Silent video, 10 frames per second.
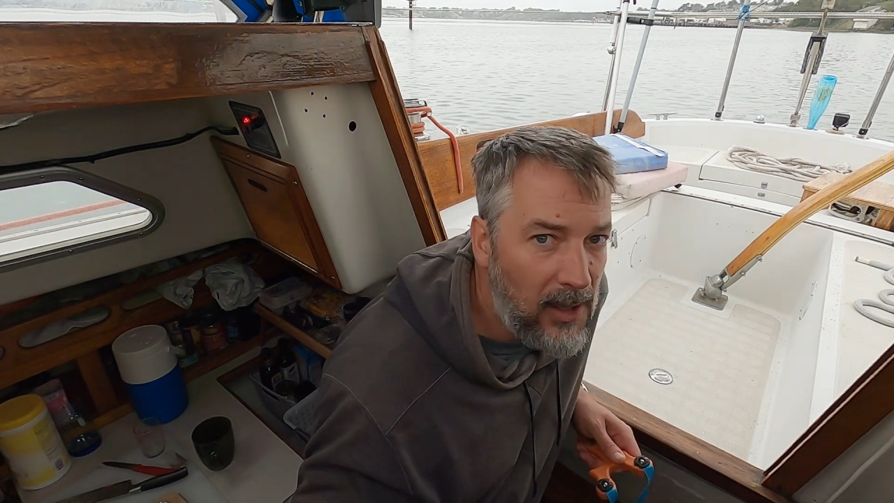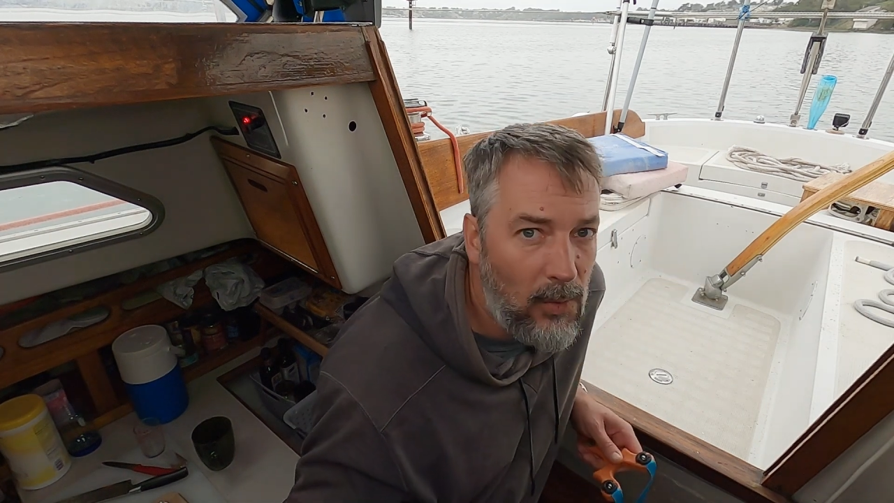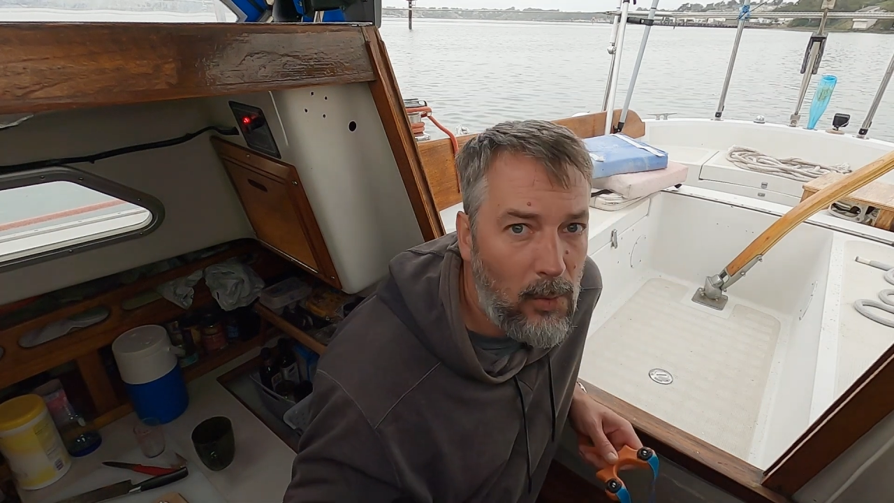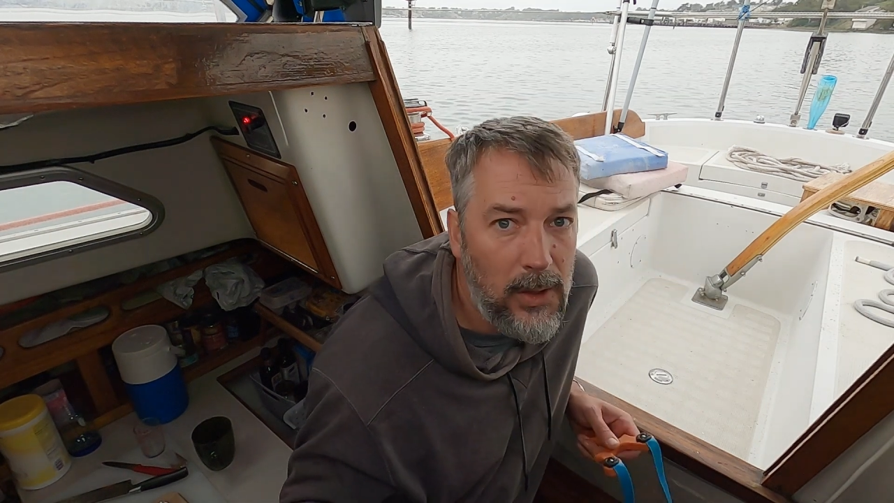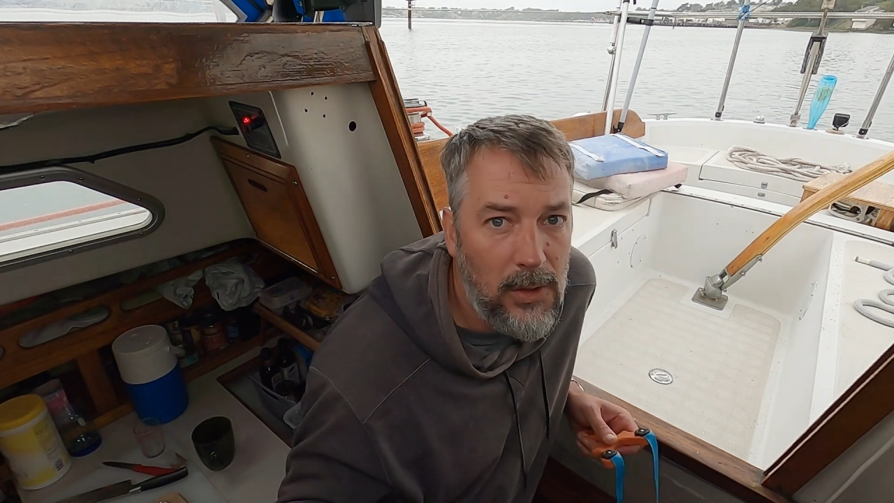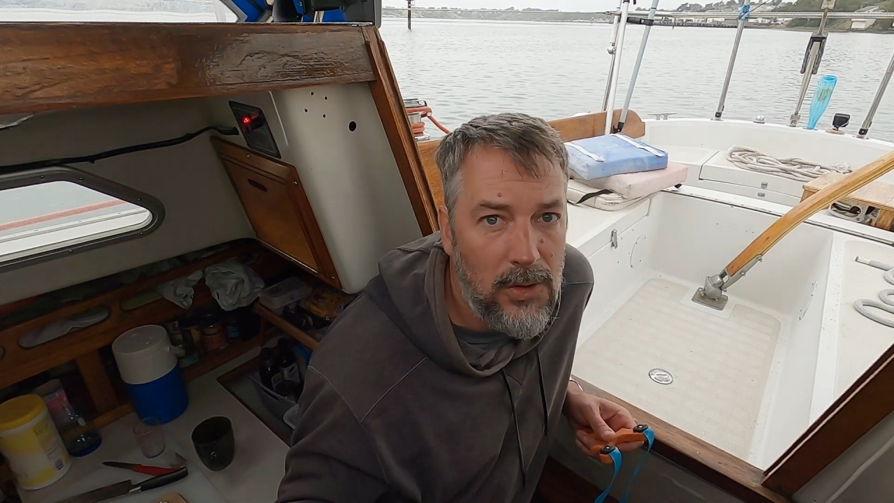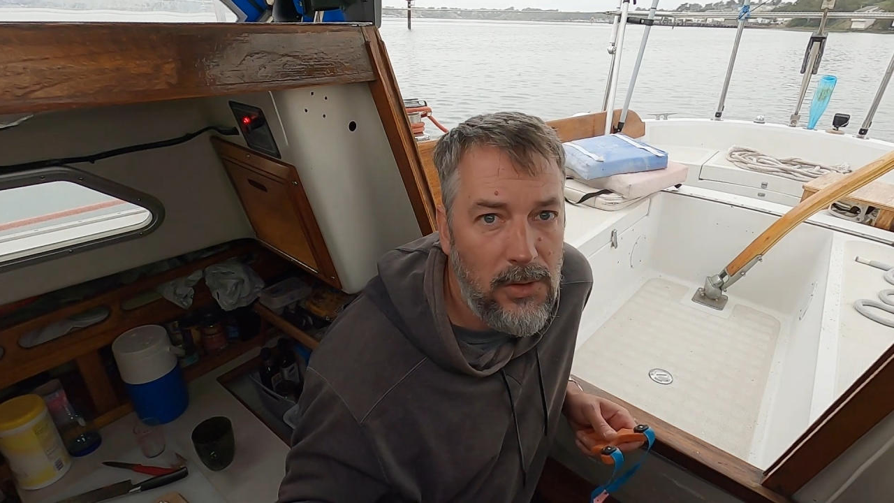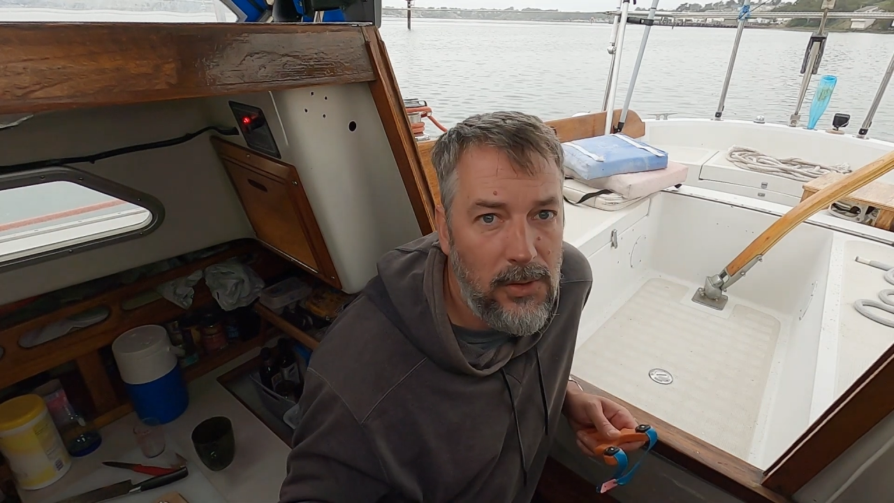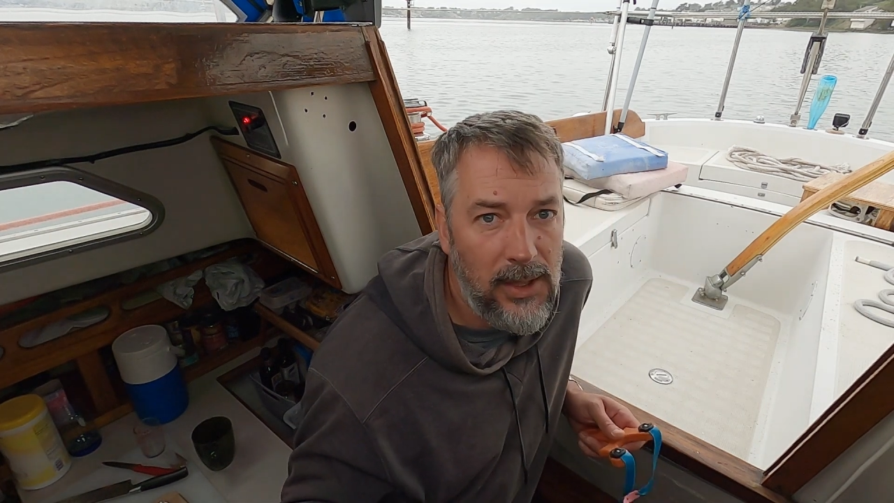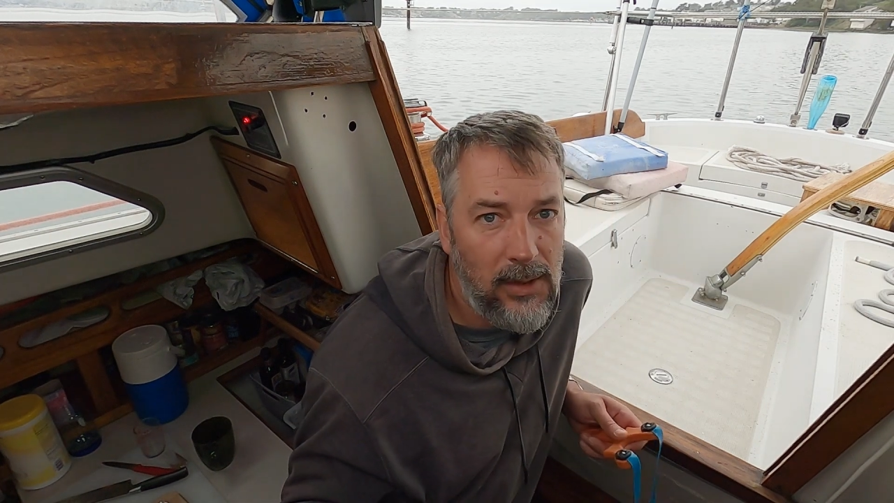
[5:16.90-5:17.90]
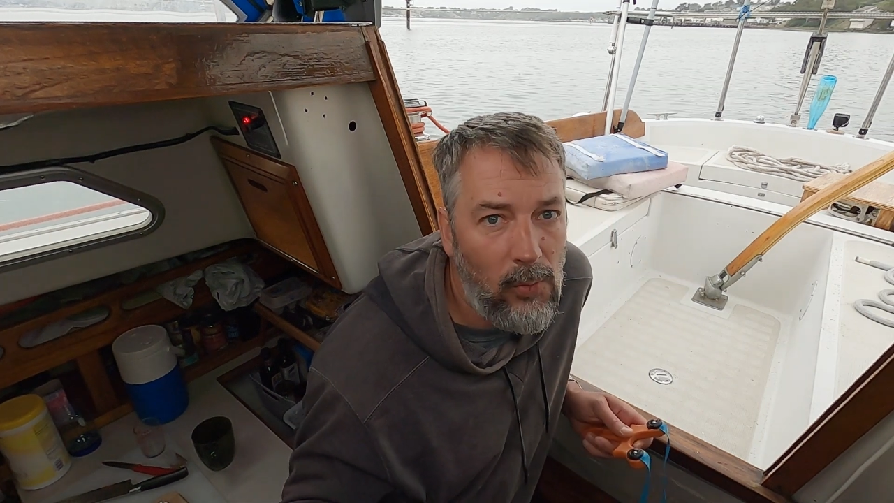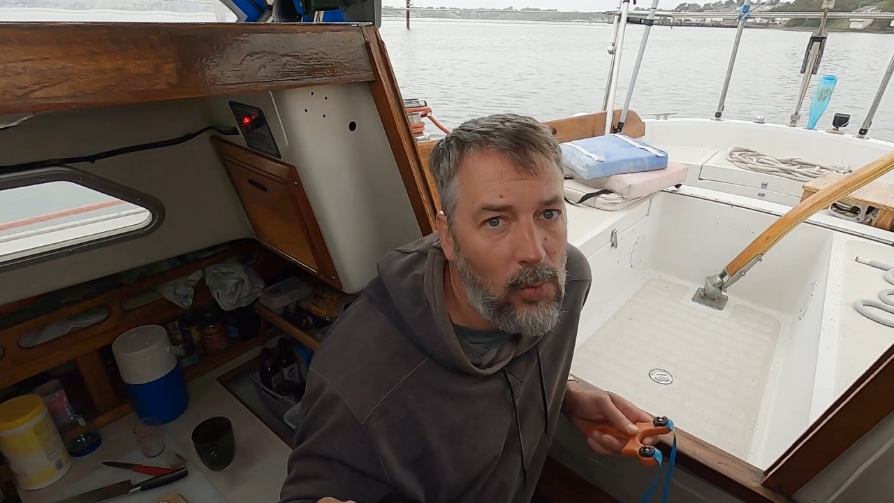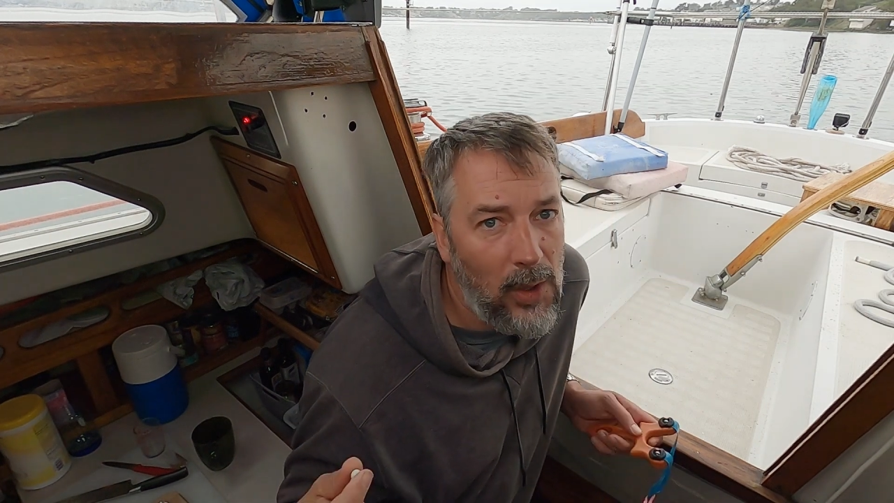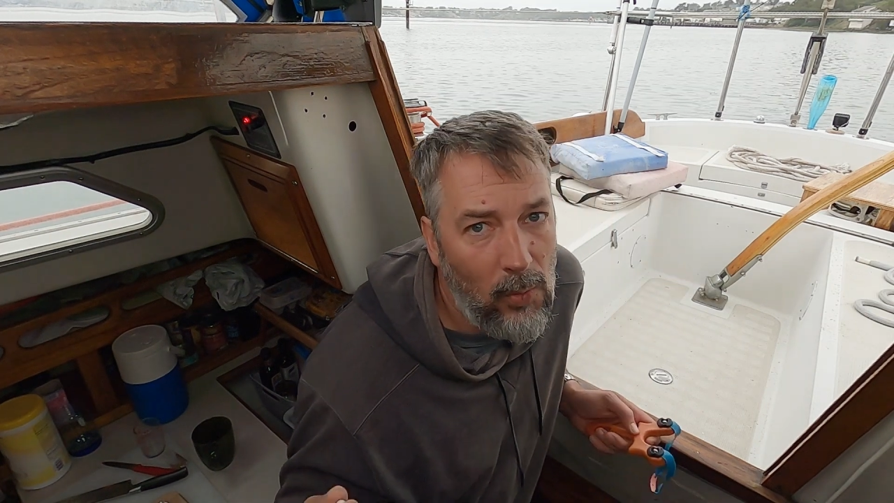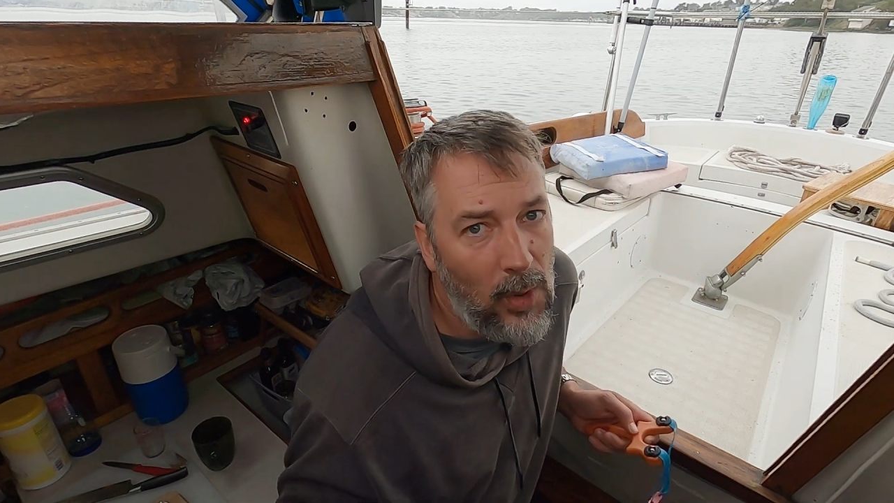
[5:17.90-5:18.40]
on what you're shooting
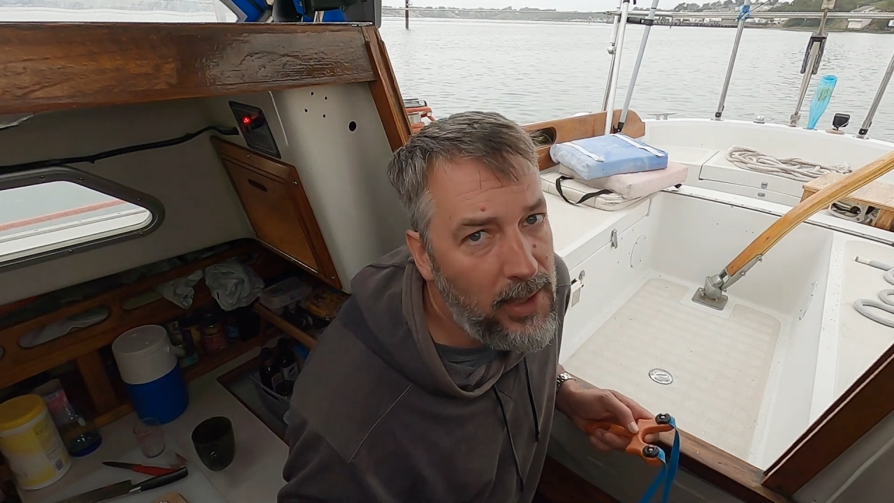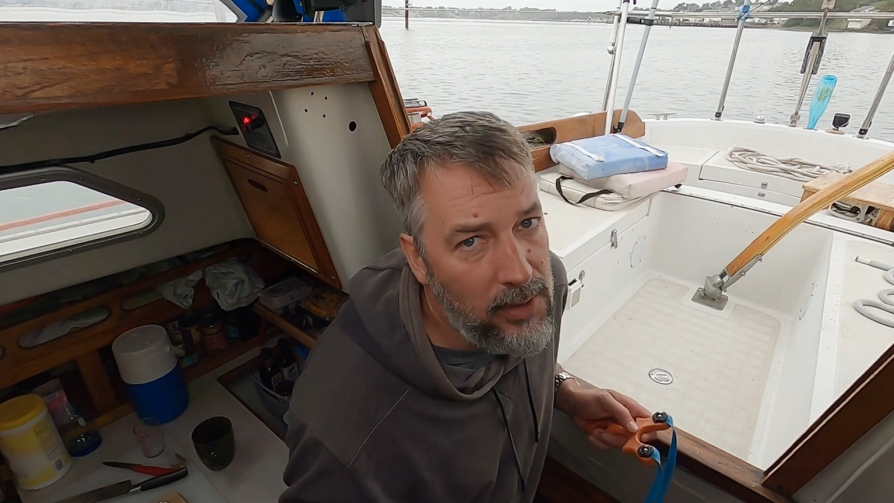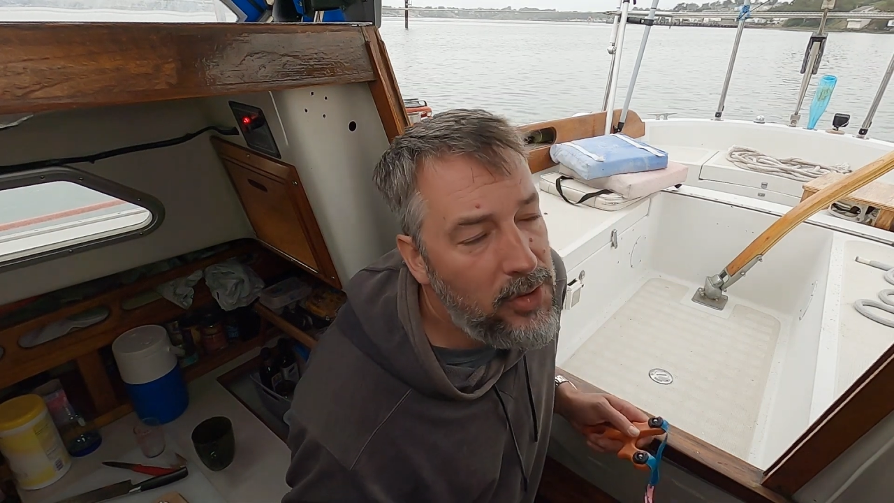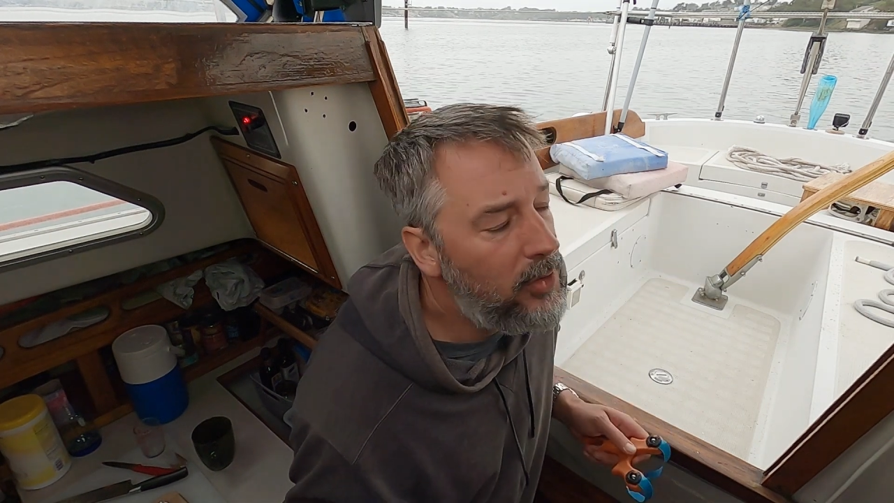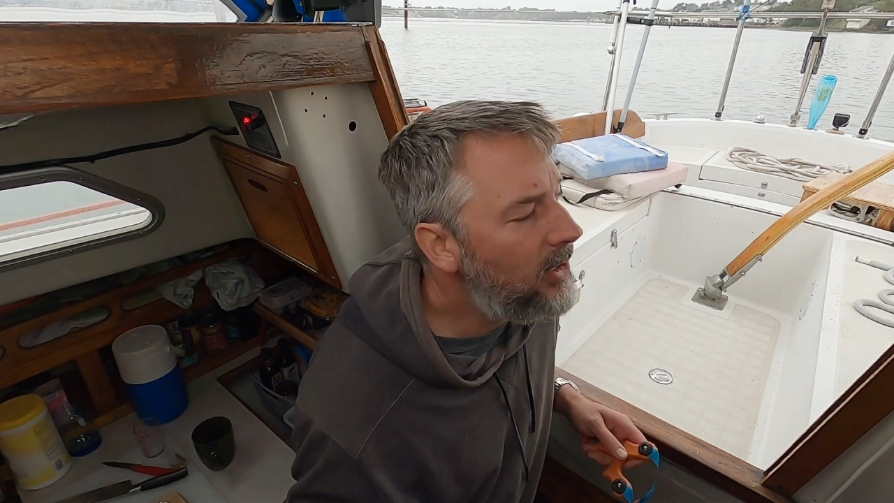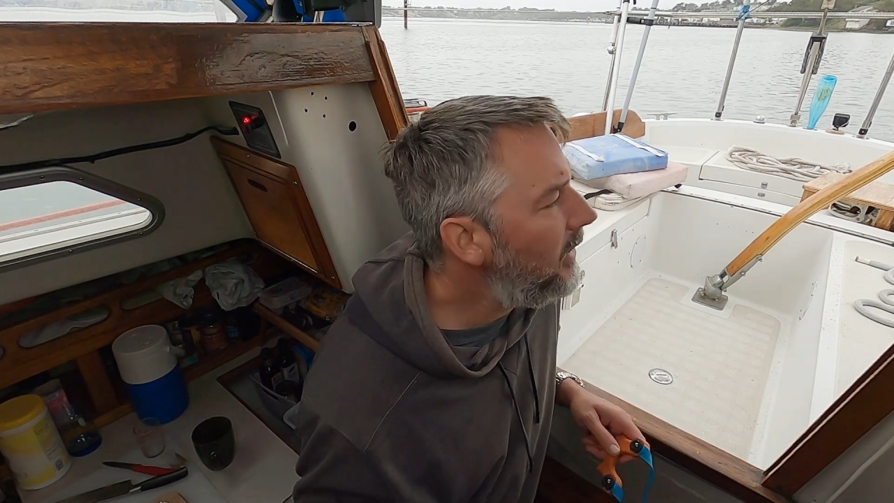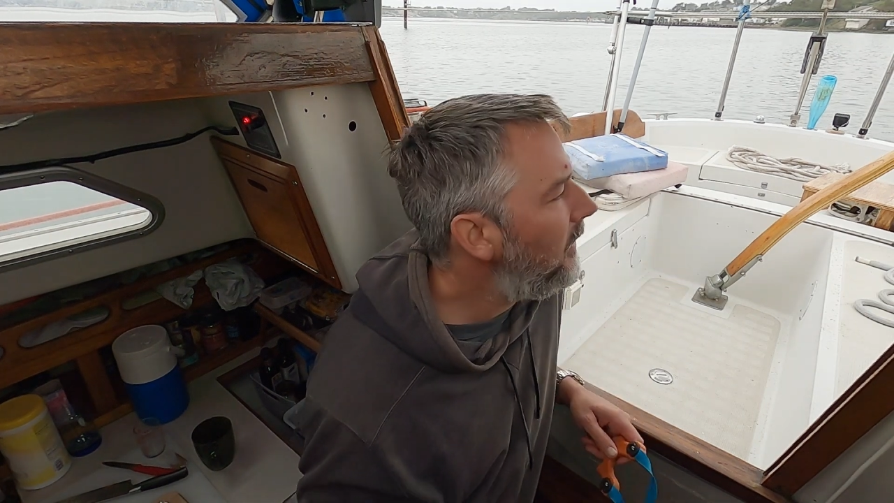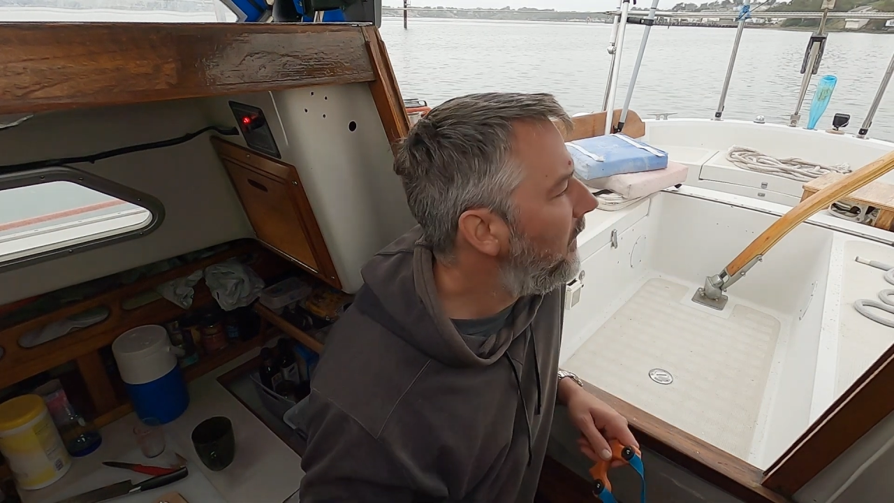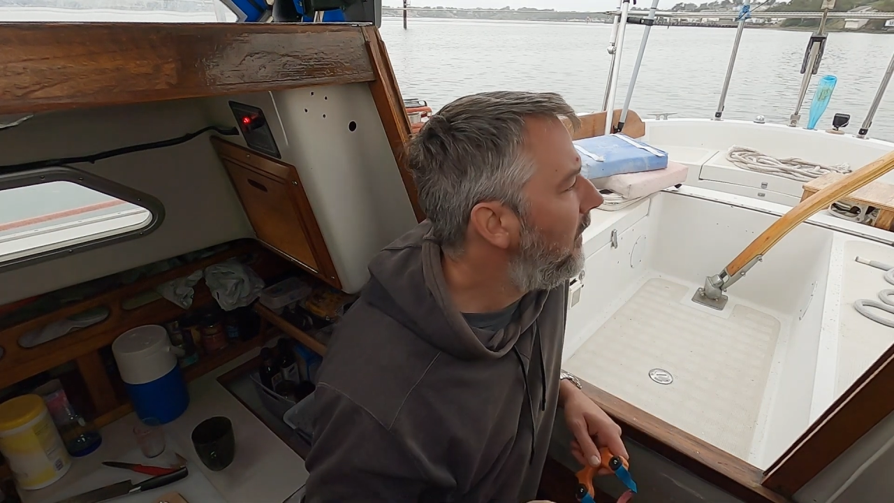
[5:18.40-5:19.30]
and why you're shooting it.